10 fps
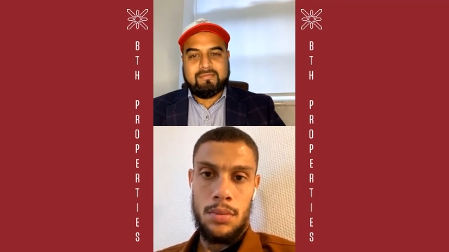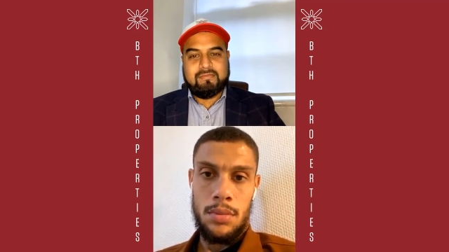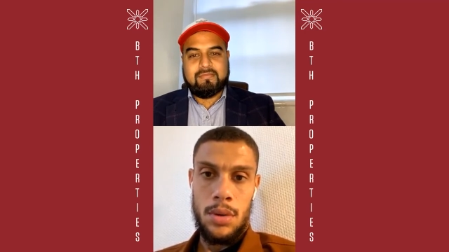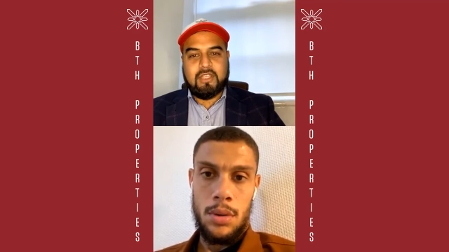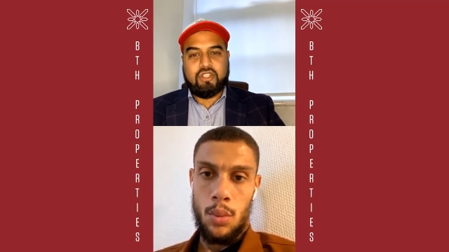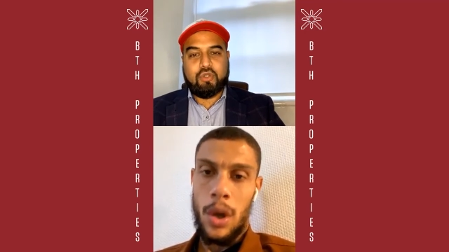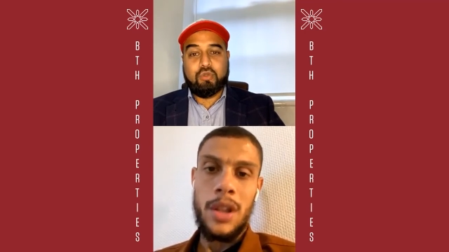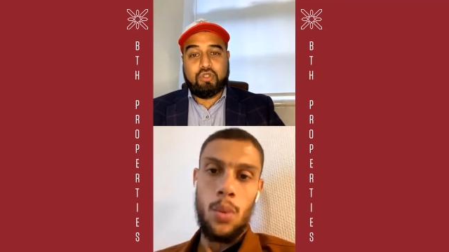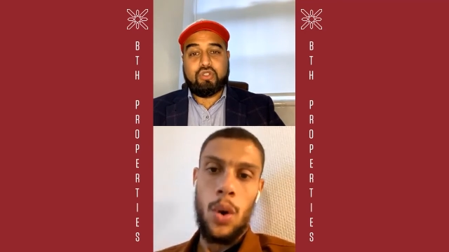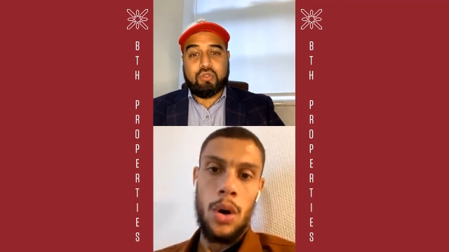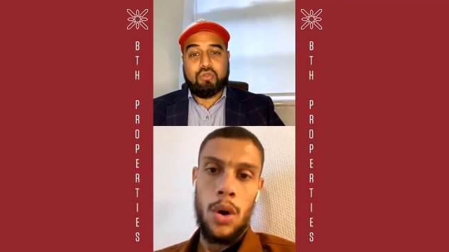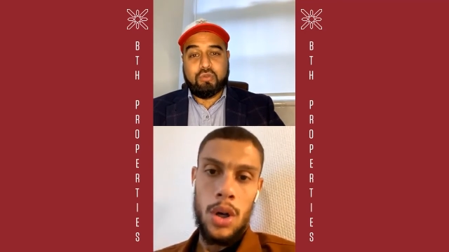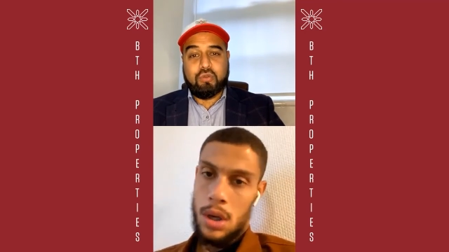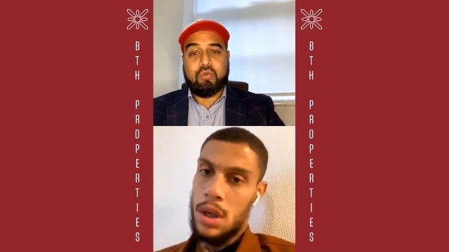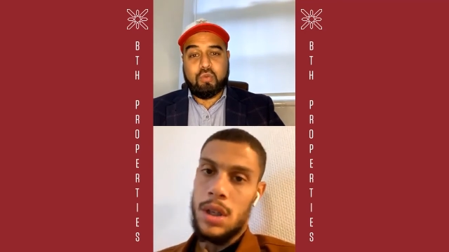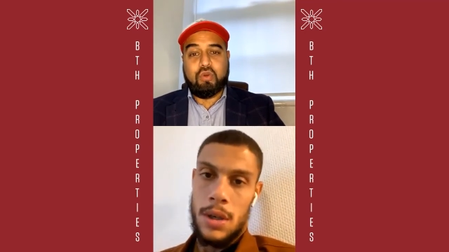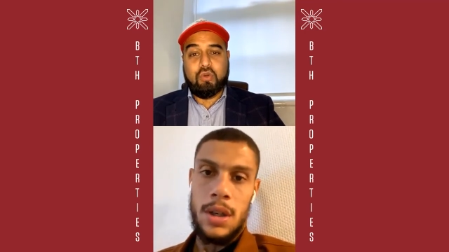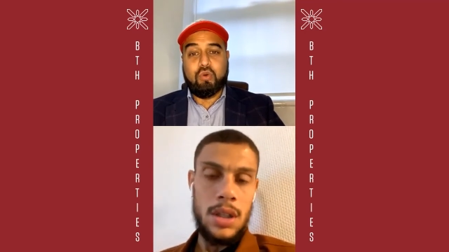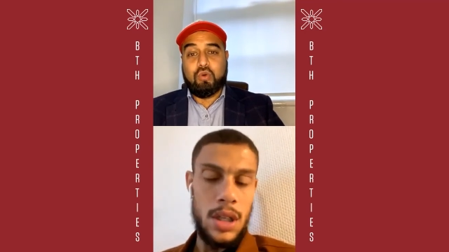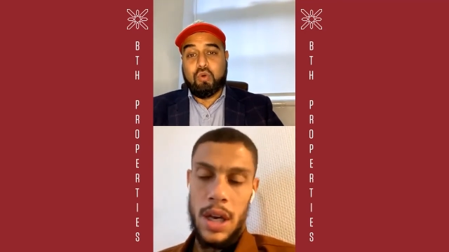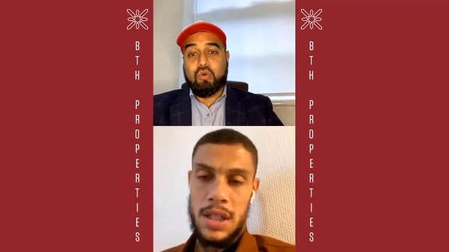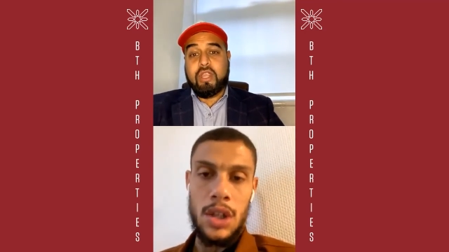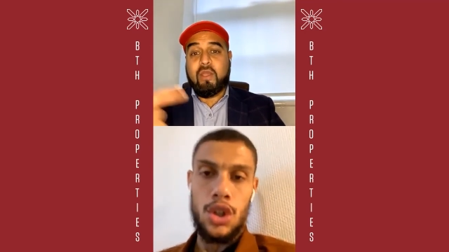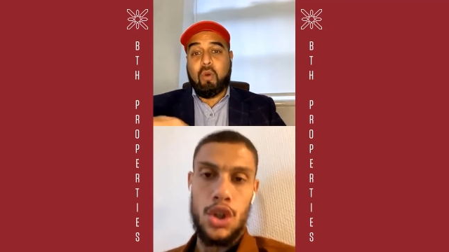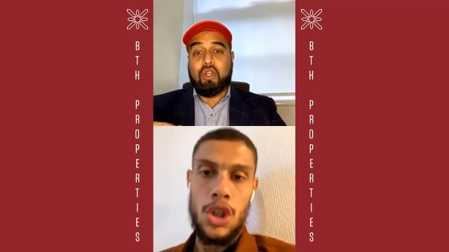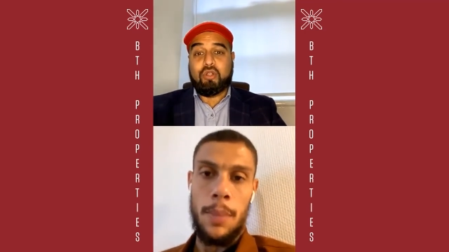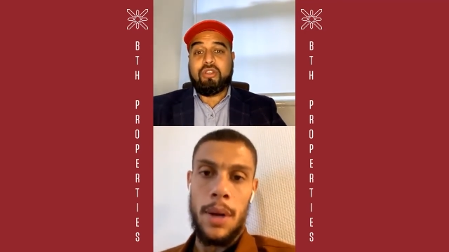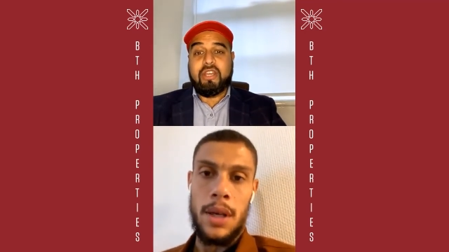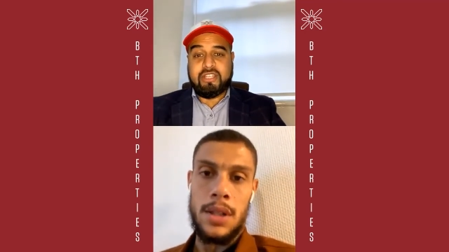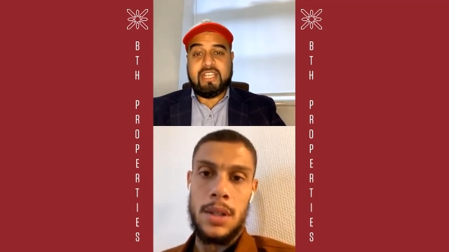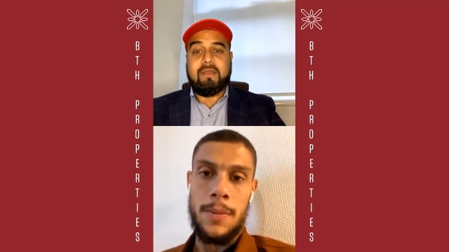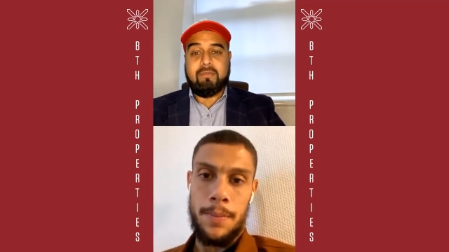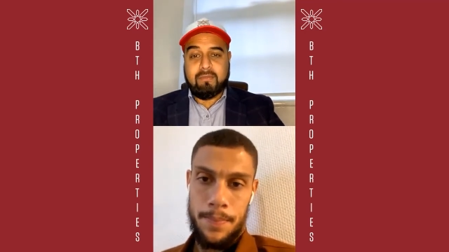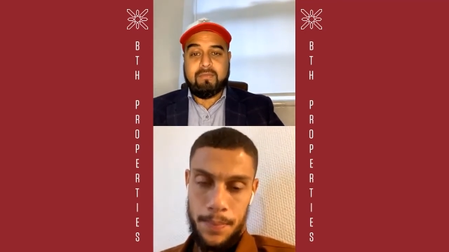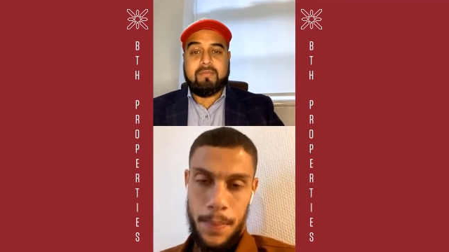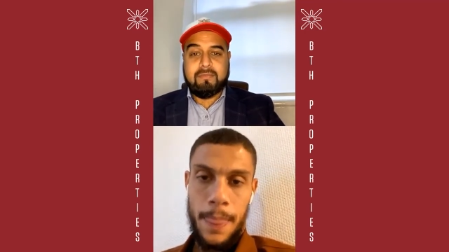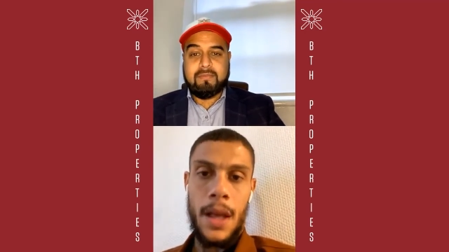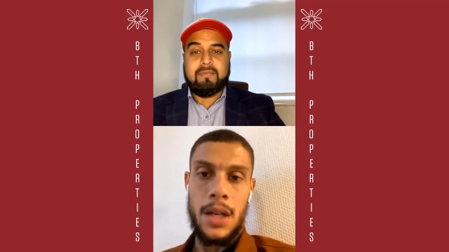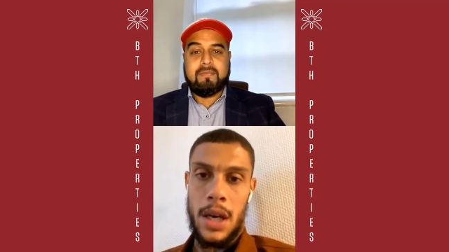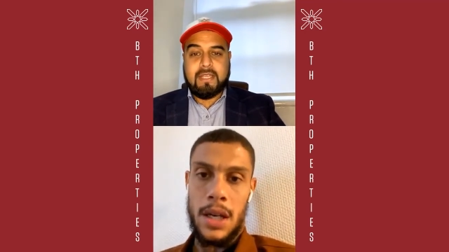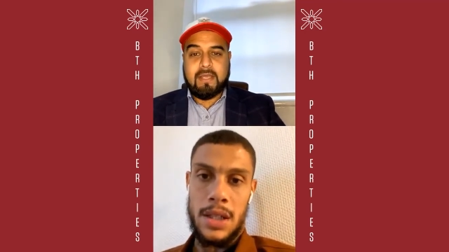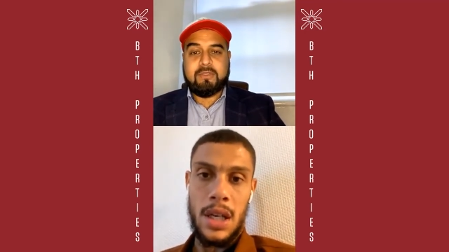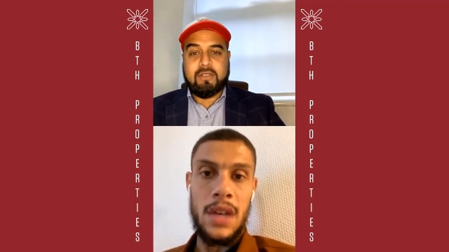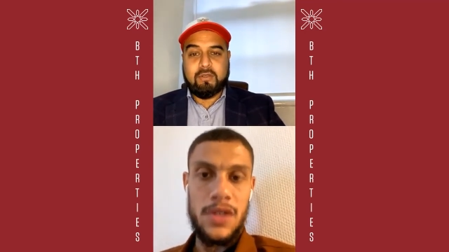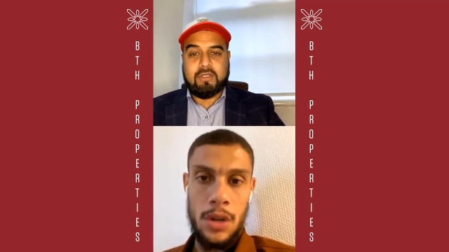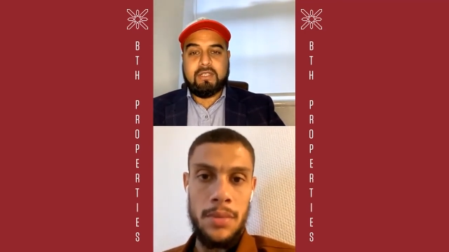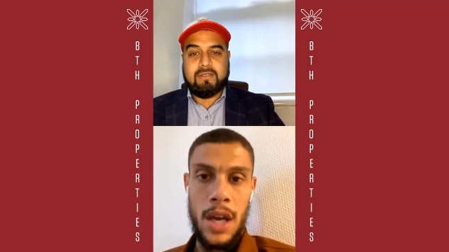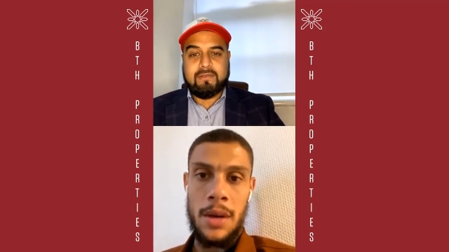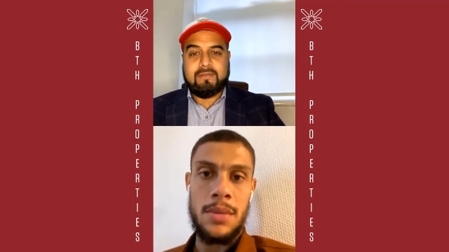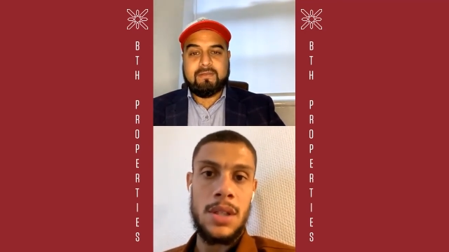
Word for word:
Speaker 1: They choose to who, yeah, who they, they want on their team. Yeah, Absolutely. they give some names.